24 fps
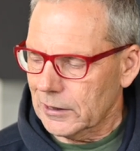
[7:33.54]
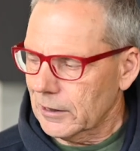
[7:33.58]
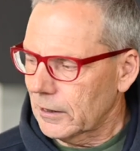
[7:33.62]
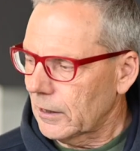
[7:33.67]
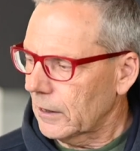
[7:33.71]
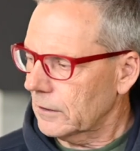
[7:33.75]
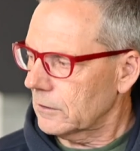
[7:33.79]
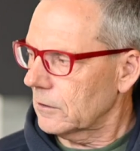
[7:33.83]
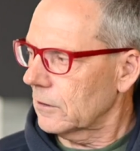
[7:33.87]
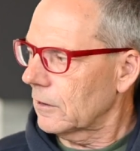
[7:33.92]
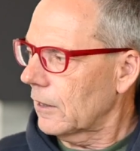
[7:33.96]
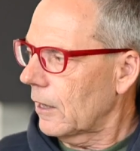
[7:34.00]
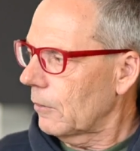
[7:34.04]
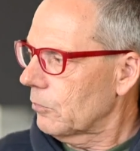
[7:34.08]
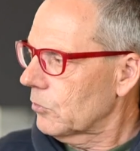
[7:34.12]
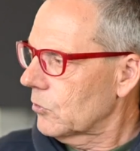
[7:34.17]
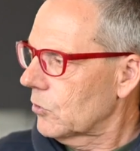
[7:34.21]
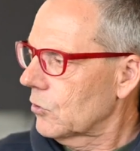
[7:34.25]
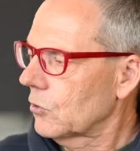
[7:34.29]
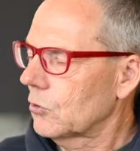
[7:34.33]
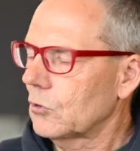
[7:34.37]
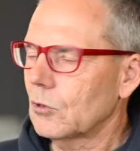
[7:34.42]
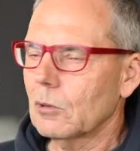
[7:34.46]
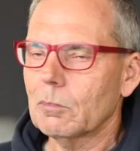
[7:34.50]
connect it up
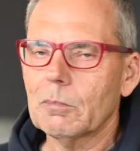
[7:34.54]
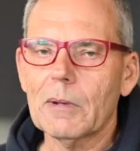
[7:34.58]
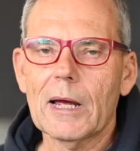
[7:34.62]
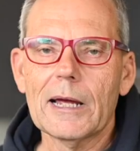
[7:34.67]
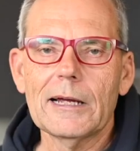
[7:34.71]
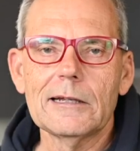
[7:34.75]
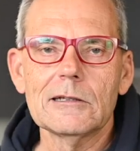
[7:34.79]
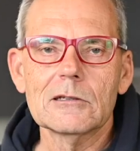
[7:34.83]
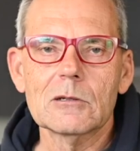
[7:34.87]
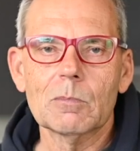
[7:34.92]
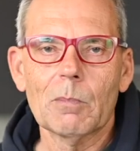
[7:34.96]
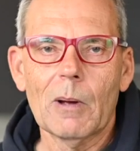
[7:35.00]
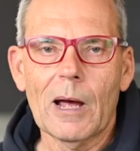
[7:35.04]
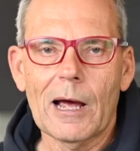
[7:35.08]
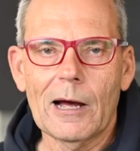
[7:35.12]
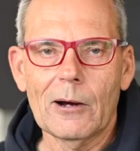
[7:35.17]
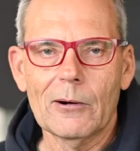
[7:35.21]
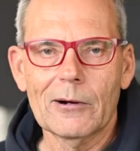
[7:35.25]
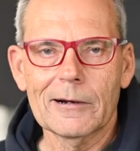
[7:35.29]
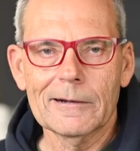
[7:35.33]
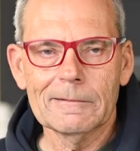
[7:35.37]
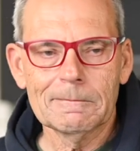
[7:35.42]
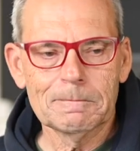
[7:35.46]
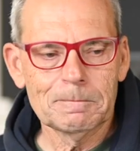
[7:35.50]
to your mains
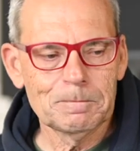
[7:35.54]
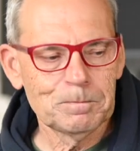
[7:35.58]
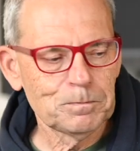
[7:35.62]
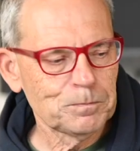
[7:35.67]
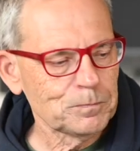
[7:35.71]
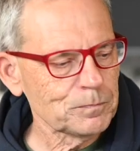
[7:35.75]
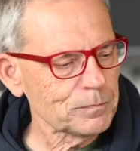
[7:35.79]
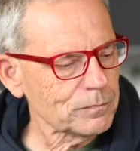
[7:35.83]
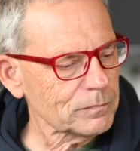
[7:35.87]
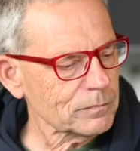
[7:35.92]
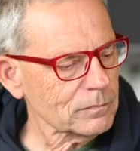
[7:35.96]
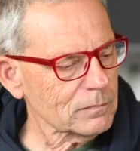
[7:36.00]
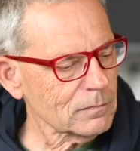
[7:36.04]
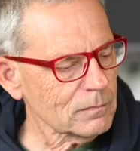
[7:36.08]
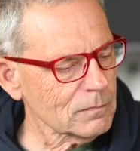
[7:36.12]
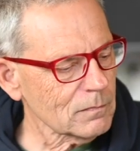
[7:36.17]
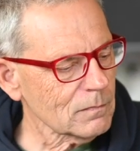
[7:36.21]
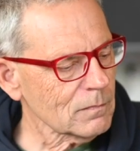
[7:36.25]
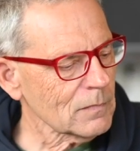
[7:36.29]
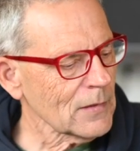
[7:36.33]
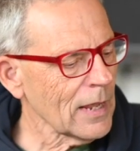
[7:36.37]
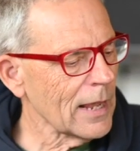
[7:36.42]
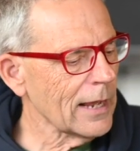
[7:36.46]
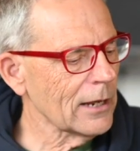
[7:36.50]
power
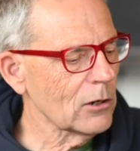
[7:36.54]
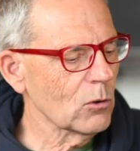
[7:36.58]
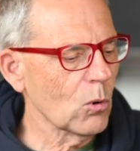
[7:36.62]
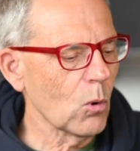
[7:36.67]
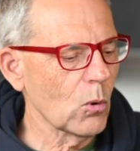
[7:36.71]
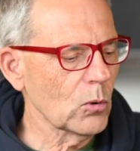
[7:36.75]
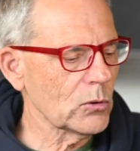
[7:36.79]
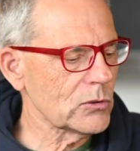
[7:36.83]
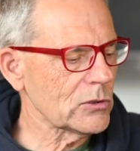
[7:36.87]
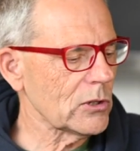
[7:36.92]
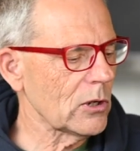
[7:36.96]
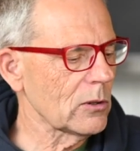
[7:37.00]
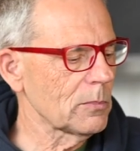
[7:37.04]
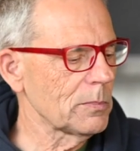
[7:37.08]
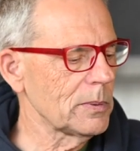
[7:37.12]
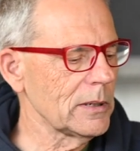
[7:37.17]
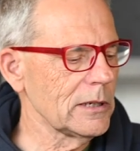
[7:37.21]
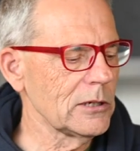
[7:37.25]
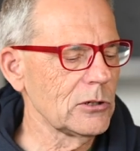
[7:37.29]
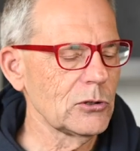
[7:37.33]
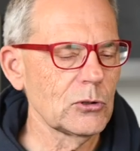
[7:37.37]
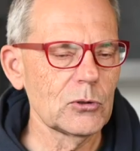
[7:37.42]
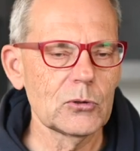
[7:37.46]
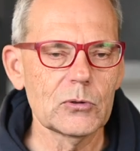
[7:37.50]
and also be
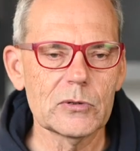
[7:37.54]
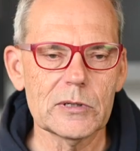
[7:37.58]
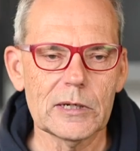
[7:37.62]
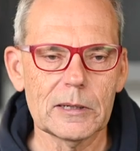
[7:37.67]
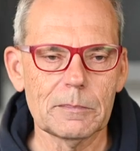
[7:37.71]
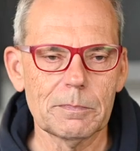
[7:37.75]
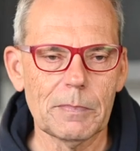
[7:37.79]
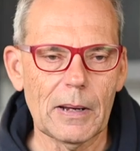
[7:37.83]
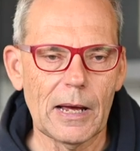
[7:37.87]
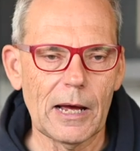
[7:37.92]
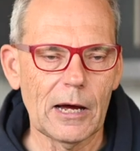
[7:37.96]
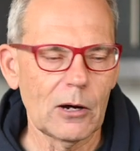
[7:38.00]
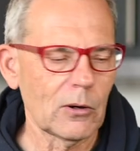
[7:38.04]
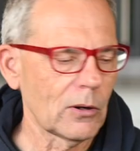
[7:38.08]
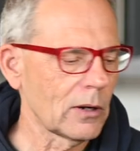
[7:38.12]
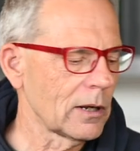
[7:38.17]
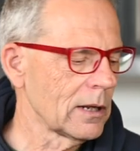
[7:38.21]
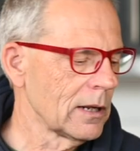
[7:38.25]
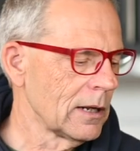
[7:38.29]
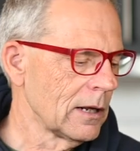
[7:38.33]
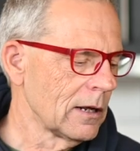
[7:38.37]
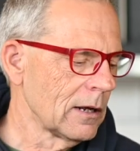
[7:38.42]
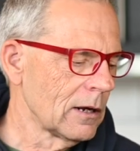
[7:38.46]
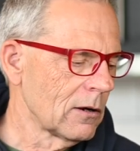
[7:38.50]
using power
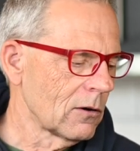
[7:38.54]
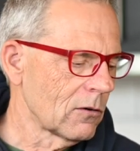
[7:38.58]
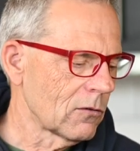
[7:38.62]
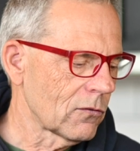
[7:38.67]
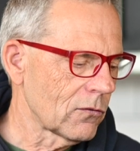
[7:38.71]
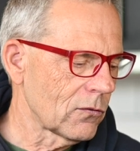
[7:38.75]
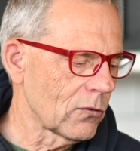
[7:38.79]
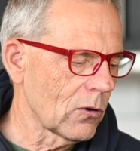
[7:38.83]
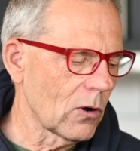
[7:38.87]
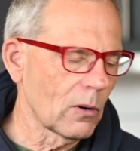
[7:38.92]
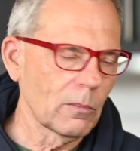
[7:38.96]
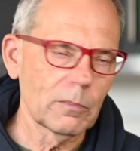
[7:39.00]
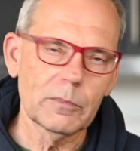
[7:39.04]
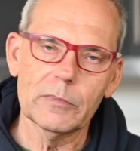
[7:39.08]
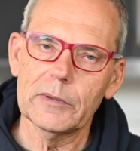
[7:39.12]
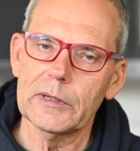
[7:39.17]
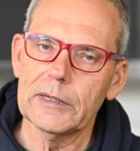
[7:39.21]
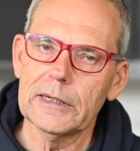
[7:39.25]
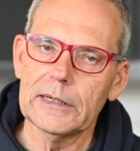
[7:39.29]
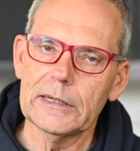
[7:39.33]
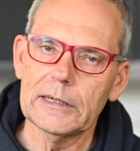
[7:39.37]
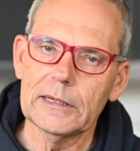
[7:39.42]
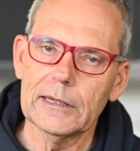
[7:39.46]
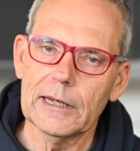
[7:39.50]
from
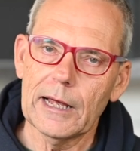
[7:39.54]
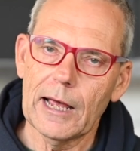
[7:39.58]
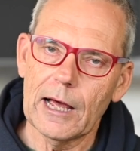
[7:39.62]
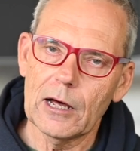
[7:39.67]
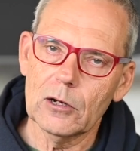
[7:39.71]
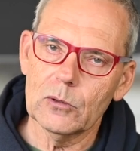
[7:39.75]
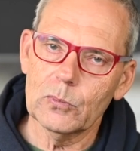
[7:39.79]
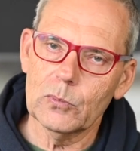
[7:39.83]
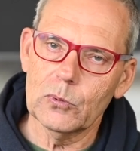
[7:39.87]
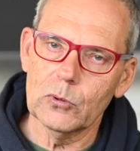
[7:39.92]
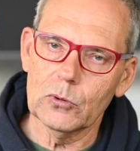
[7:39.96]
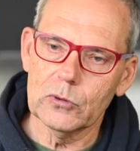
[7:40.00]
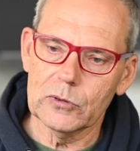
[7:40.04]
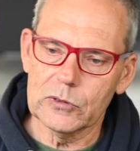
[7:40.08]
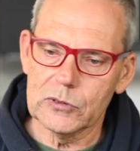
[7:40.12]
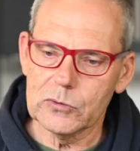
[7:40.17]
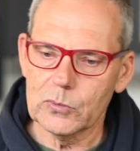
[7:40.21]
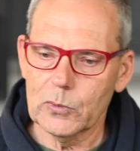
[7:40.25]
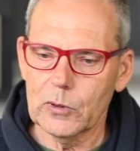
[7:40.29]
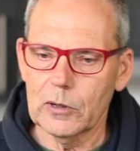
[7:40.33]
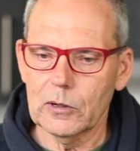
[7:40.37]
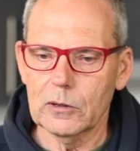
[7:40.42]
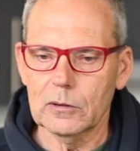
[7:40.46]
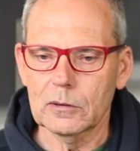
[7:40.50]
the output
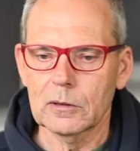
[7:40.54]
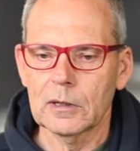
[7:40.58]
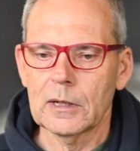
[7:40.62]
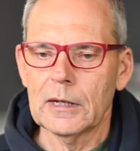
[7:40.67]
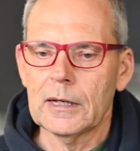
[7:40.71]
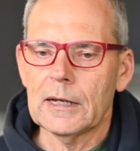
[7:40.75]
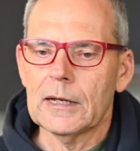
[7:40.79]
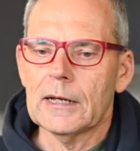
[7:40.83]
as well.